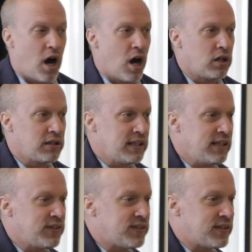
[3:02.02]
are
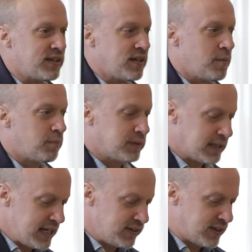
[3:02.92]
list
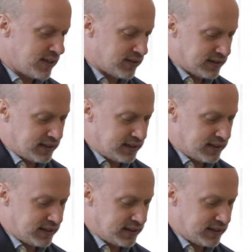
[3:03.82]
places.